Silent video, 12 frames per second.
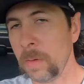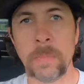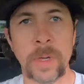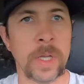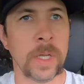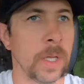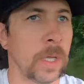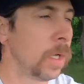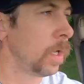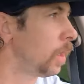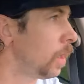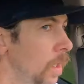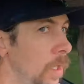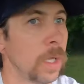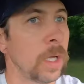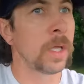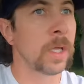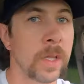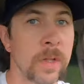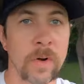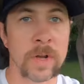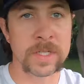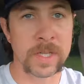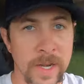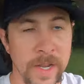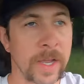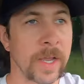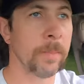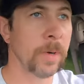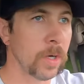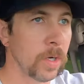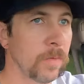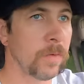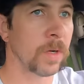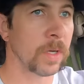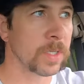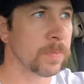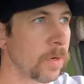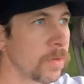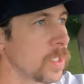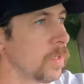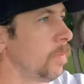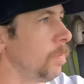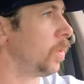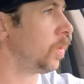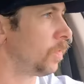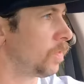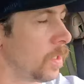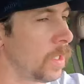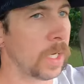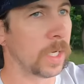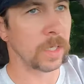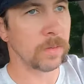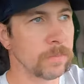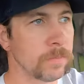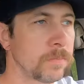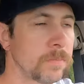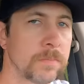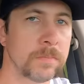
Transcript: be getting the rest of that hay moved, or at least most of it moved today.